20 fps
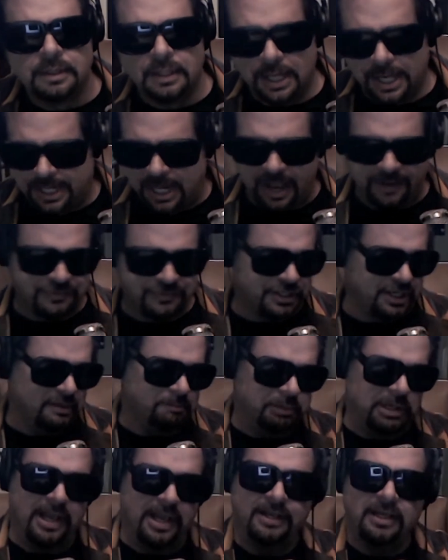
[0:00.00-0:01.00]
And I've
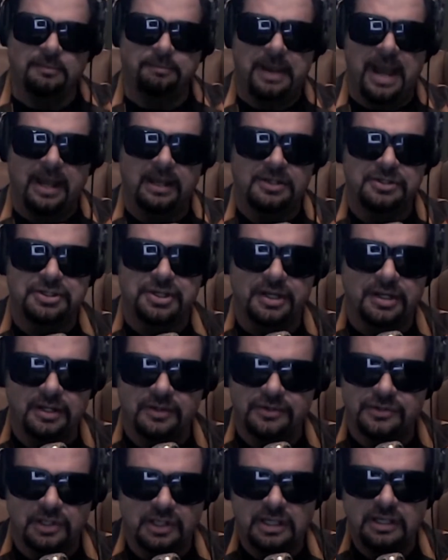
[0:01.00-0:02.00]
seen plenty of
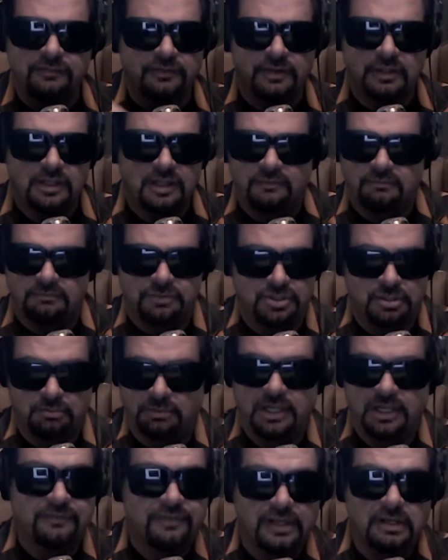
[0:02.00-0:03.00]
Palestinians
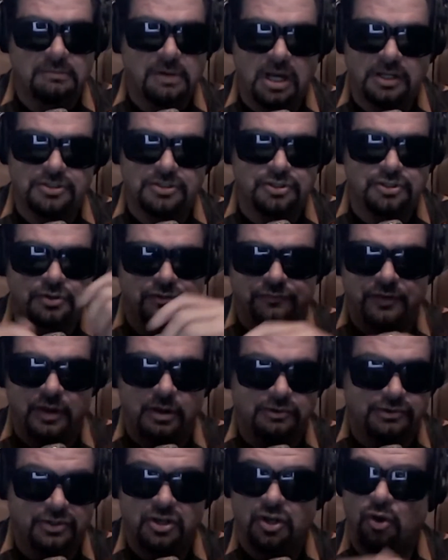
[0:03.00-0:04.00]
living amongst Jewish
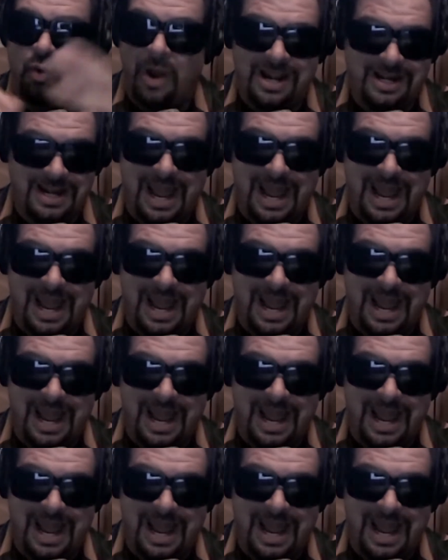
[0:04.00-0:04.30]
folks, quite